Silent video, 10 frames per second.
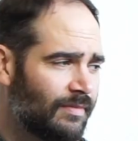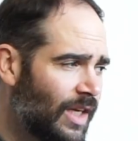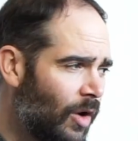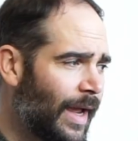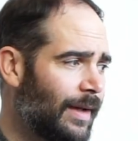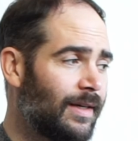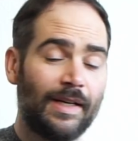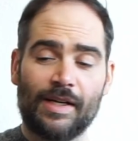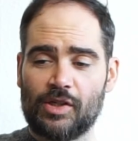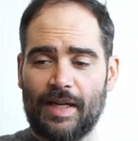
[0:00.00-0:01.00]
Okay,
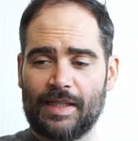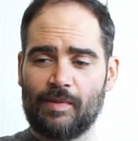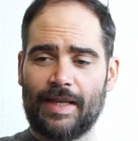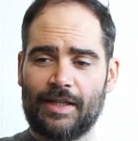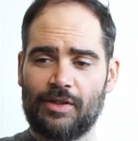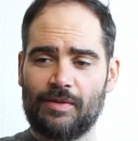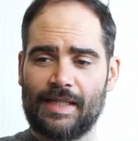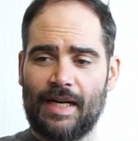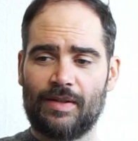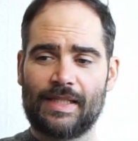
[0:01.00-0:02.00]
so that's the way that tune
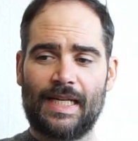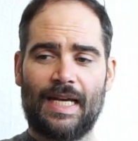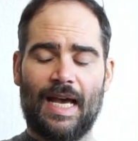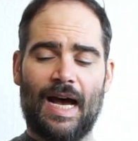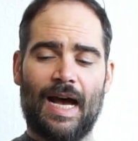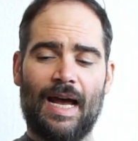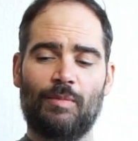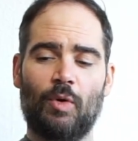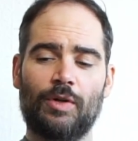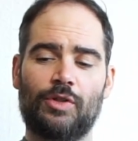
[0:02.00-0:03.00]
sounds.
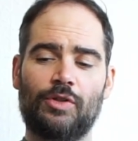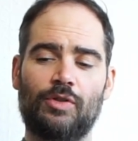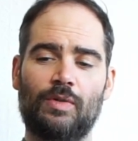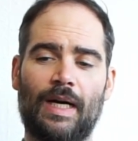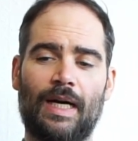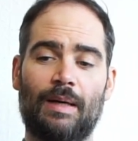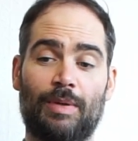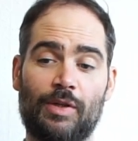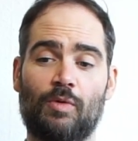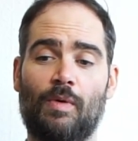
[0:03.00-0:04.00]
I'm going to
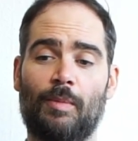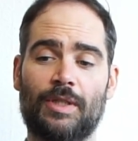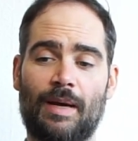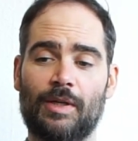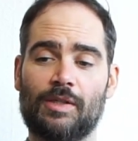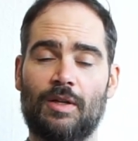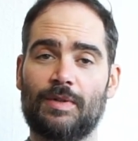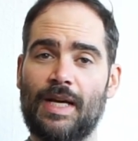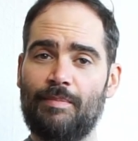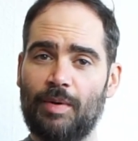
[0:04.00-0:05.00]
play through it one more time at a slow
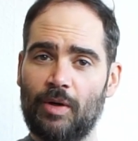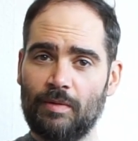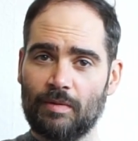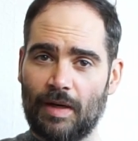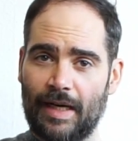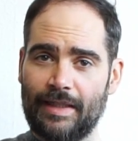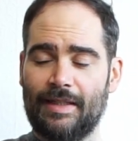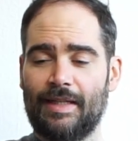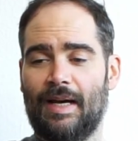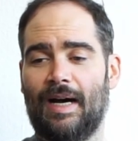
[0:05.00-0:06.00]
tempo, right?
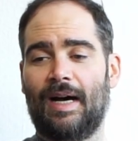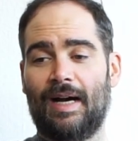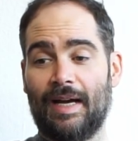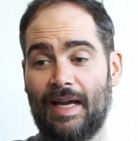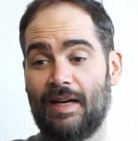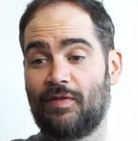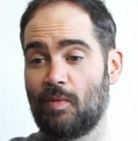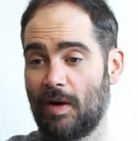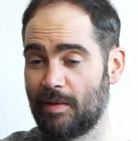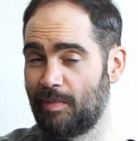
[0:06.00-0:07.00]
Again, if you
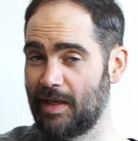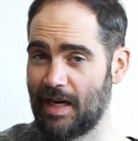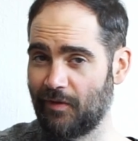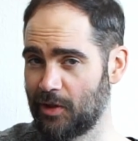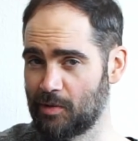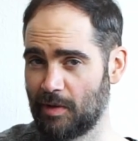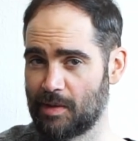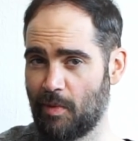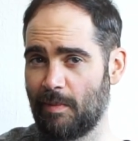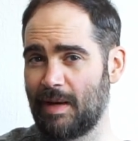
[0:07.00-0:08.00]
want the PDF or you just want to
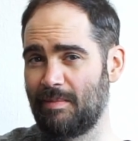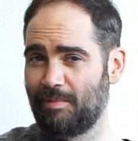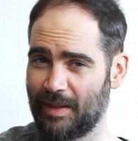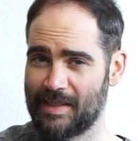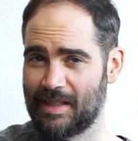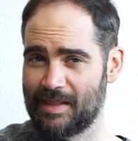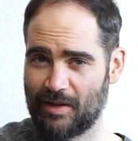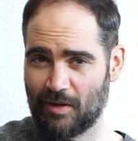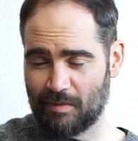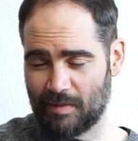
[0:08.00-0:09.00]
support me, please
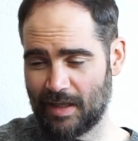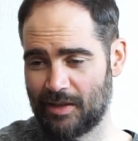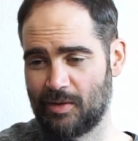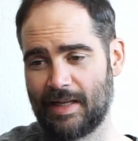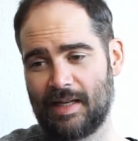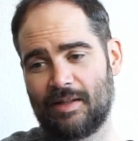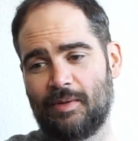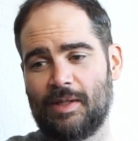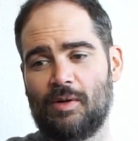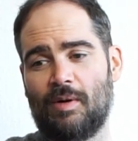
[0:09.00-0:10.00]
consider
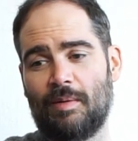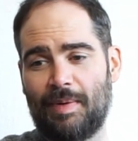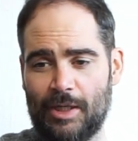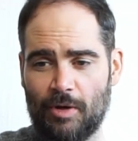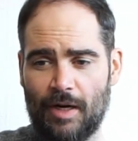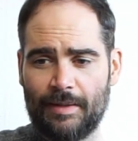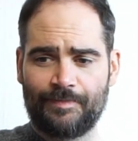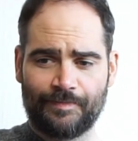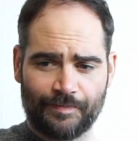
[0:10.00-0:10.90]
doing so on Patreon.